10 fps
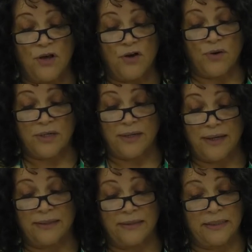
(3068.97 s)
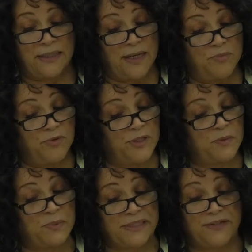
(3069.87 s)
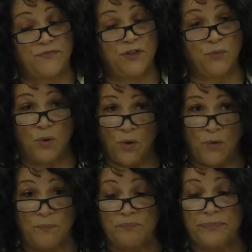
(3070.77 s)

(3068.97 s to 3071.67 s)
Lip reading: who are not in a library-specific role,